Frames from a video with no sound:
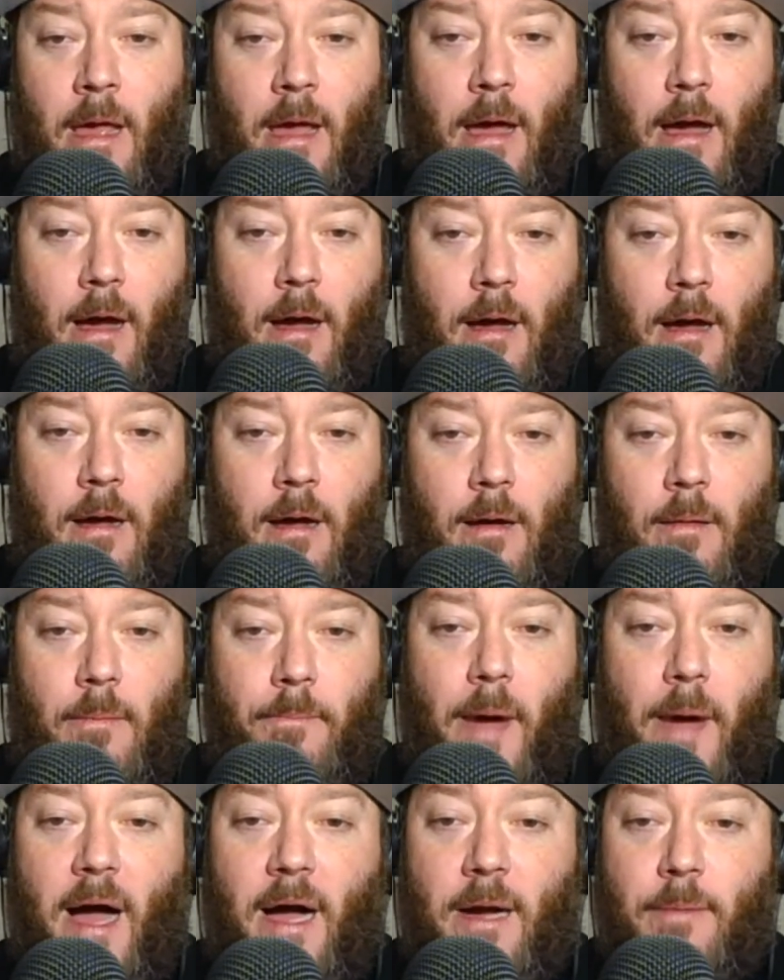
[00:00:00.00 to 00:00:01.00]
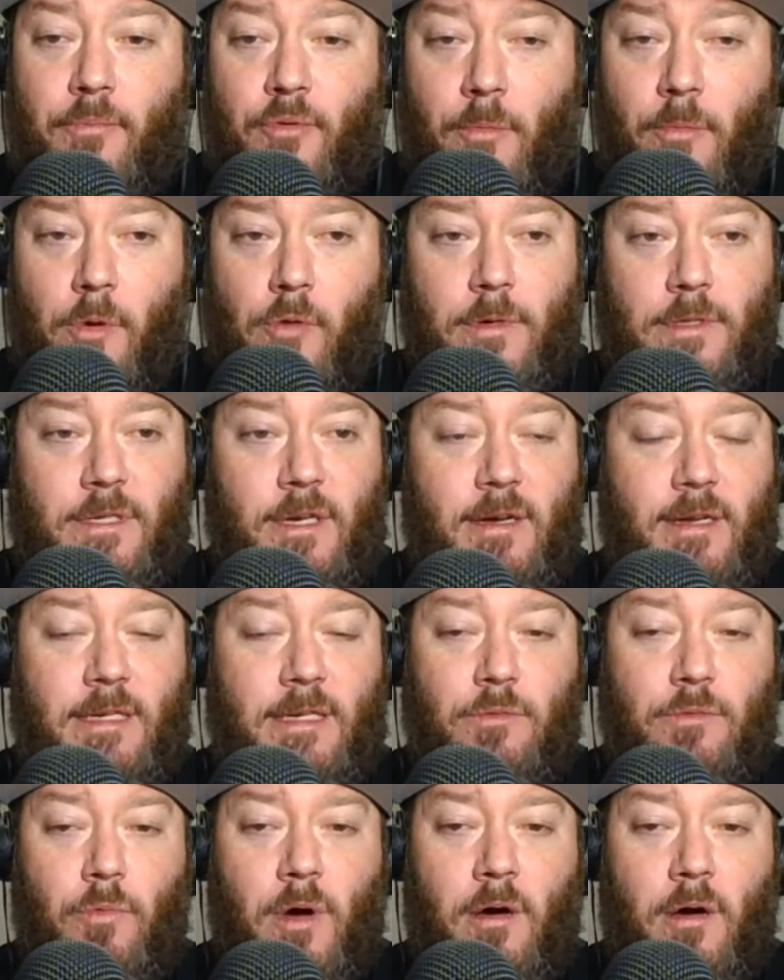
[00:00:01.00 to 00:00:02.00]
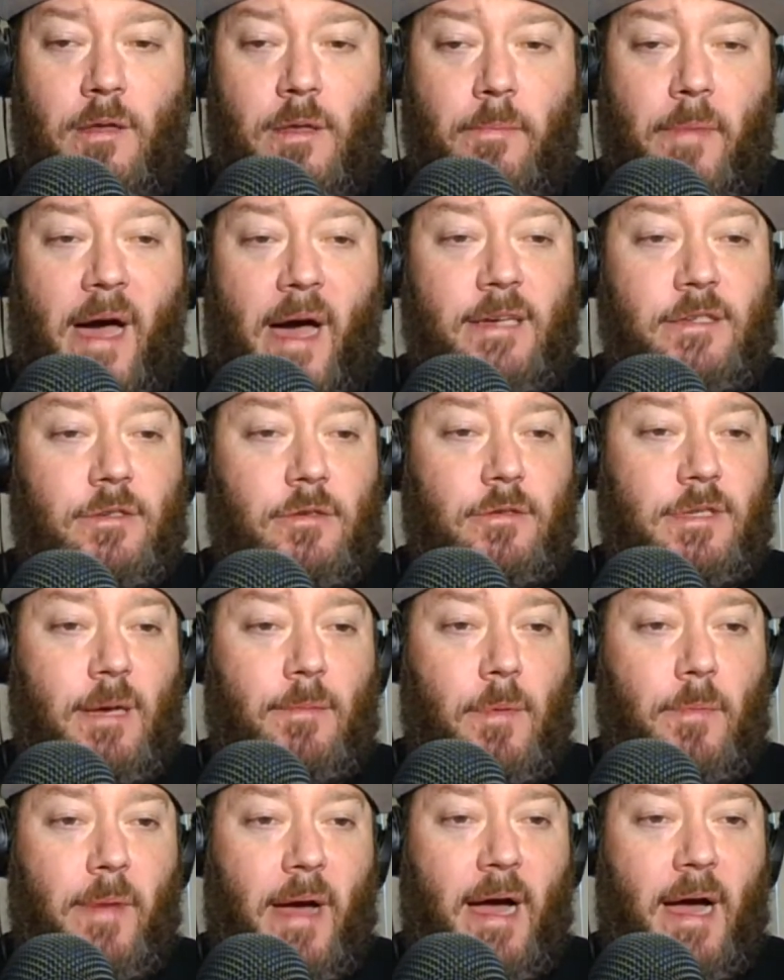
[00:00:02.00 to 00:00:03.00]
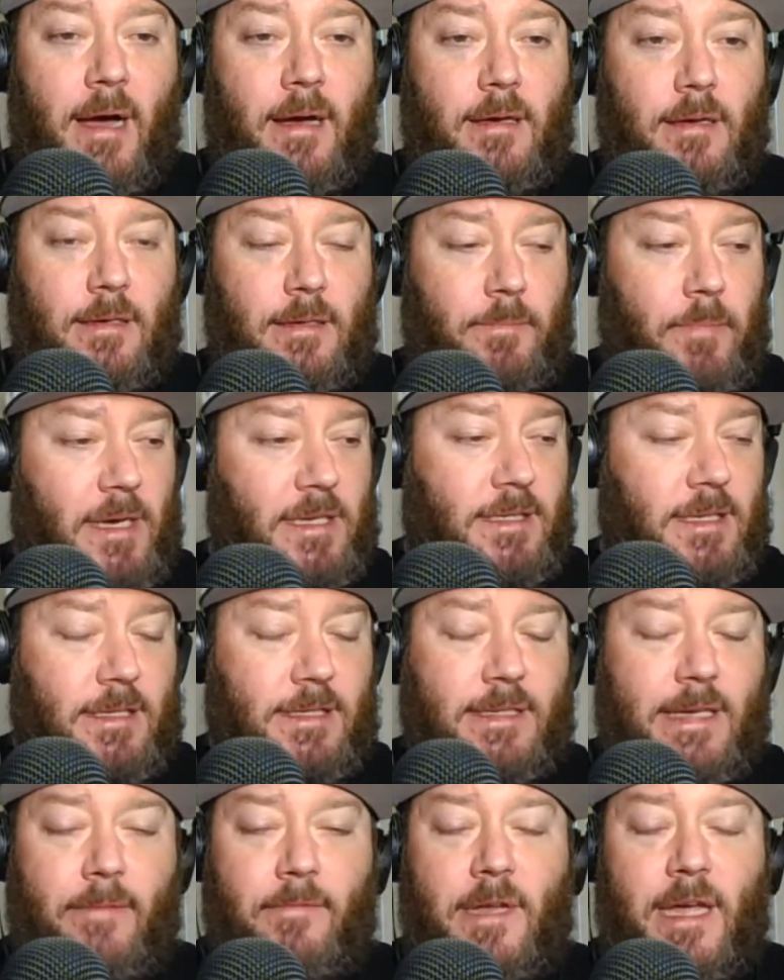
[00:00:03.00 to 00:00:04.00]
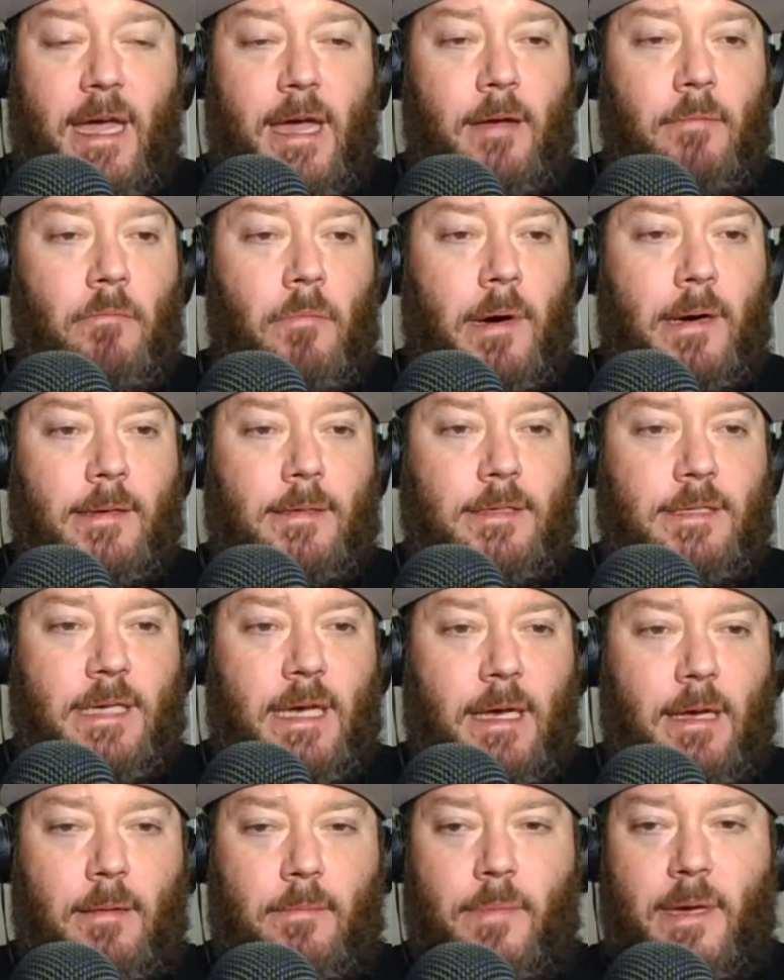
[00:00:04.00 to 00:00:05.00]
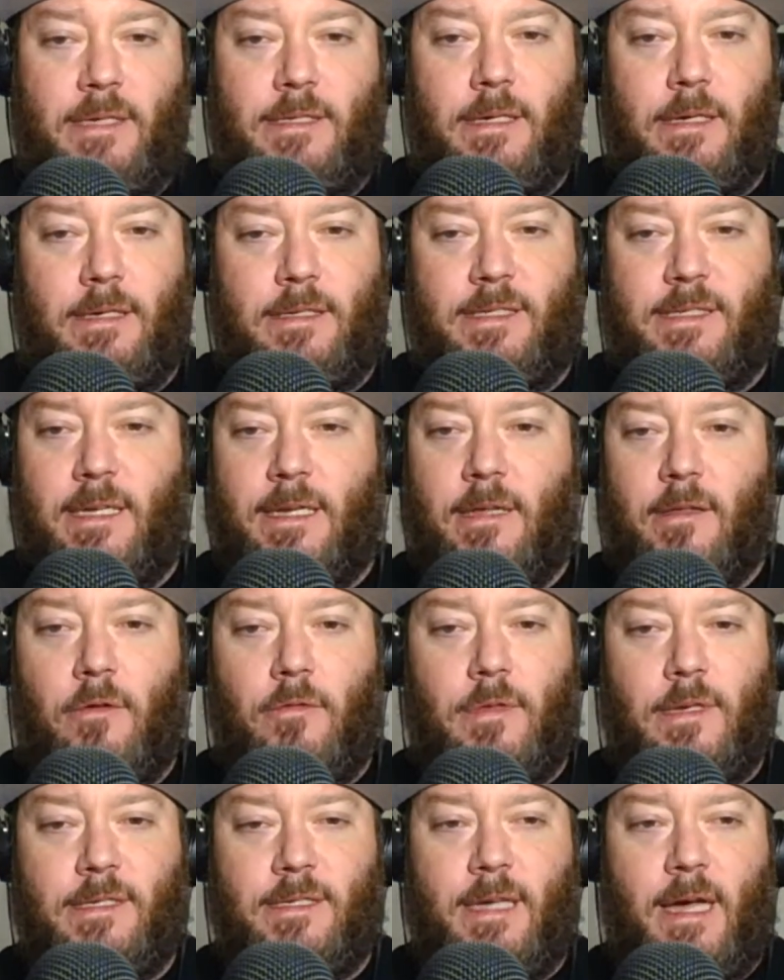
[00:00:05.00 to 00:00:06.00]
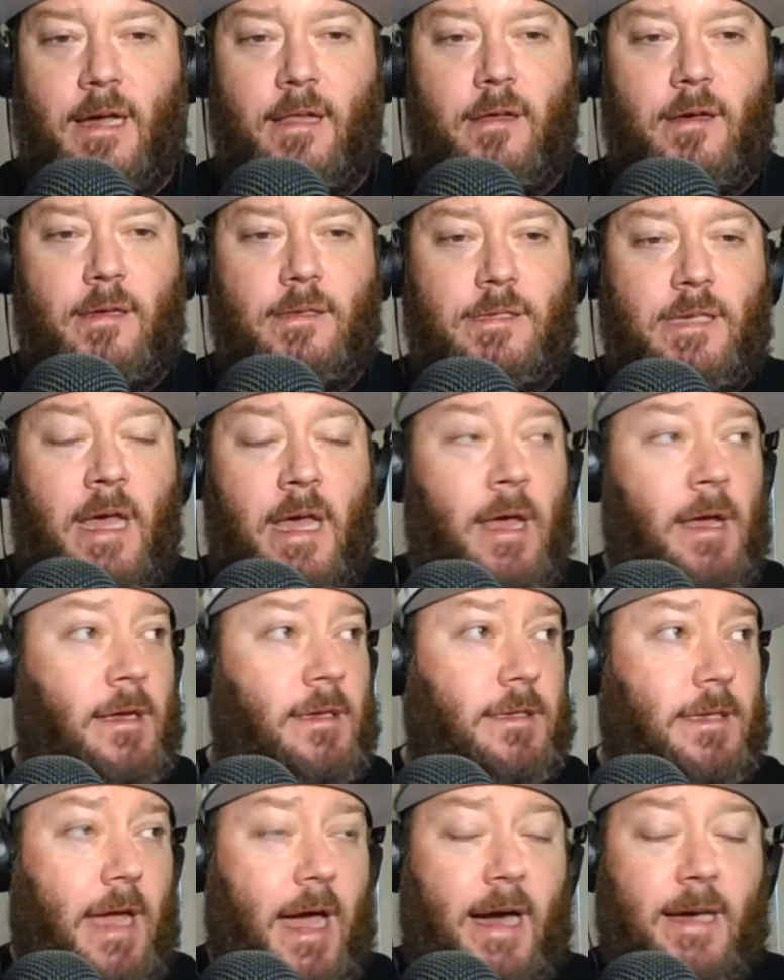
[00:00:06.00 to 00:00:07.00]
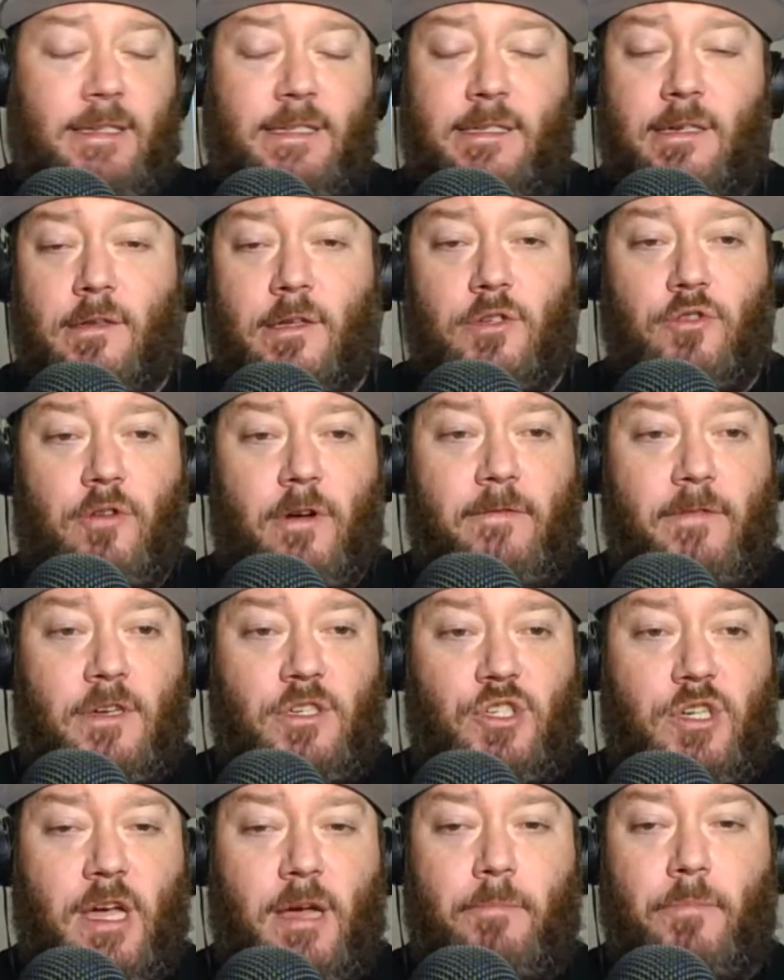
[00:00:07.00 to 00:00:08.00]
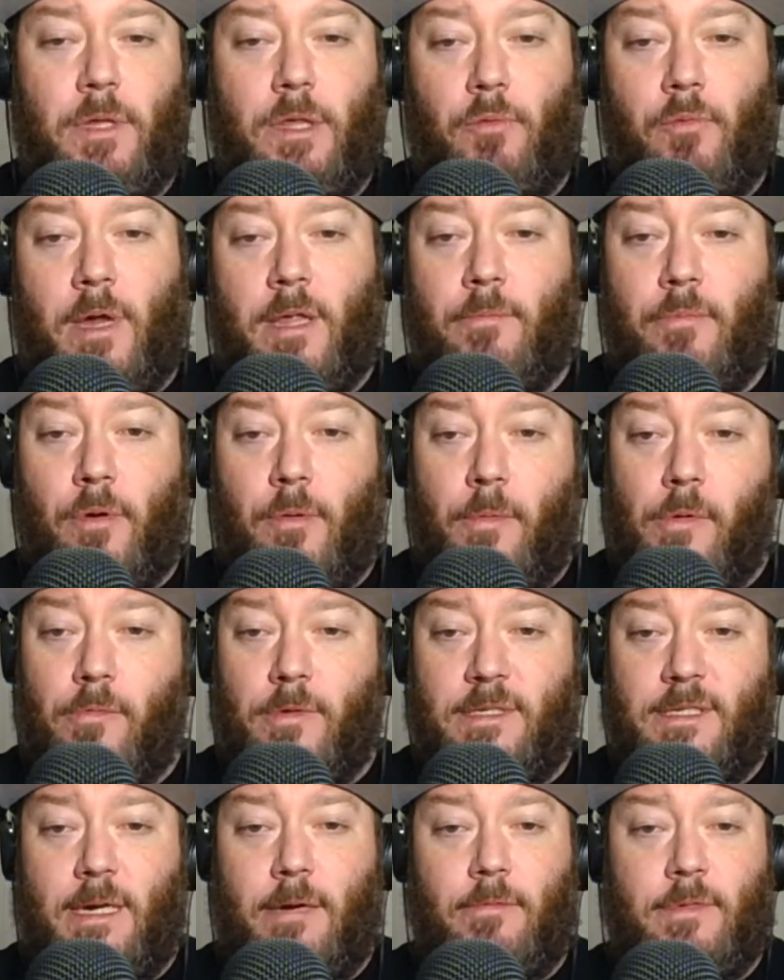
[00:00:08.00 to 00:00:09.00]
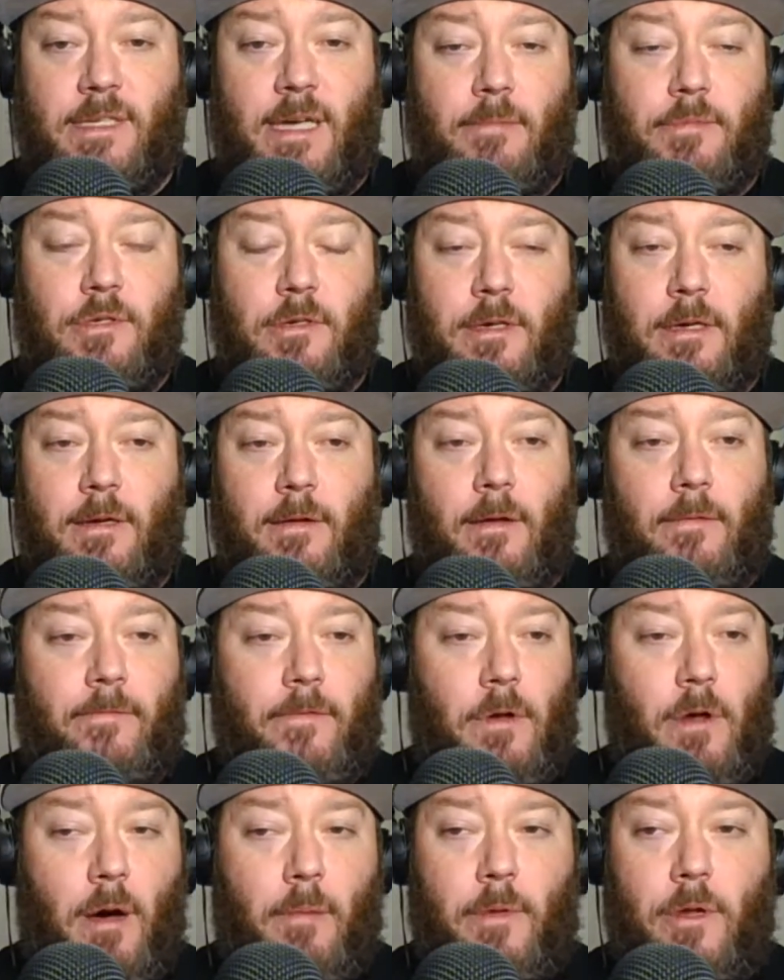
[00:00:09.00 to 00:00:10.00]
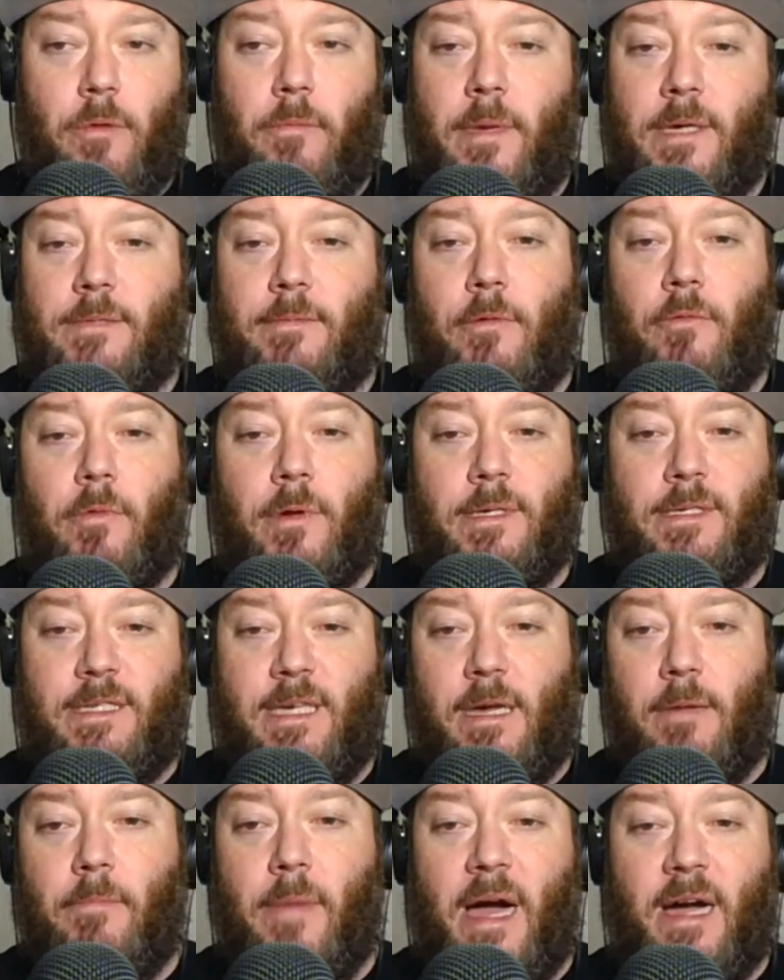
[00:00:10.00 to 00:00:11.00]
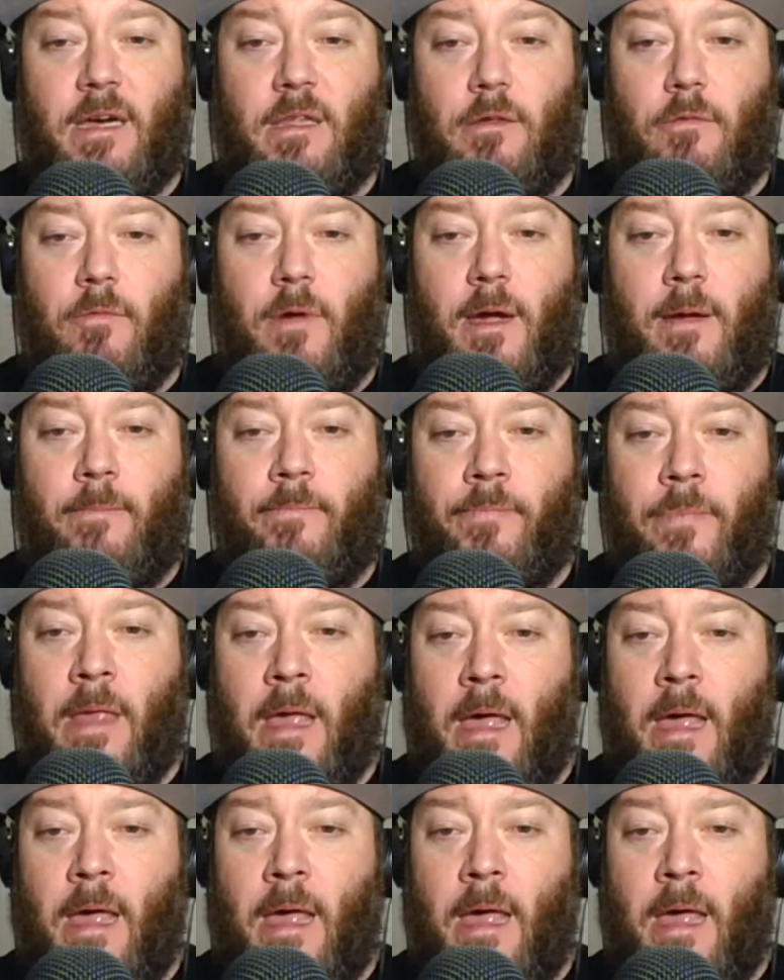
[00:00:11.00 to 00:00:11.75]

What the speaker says: Pac promo was good as well. The Bastards coming back, basically 7 to 8 months, basically sitting there on the sidelines. This guy's still in terrific shape, but the way the promo was done was absolutely phenomenal. It makes me want to see him back in the ring.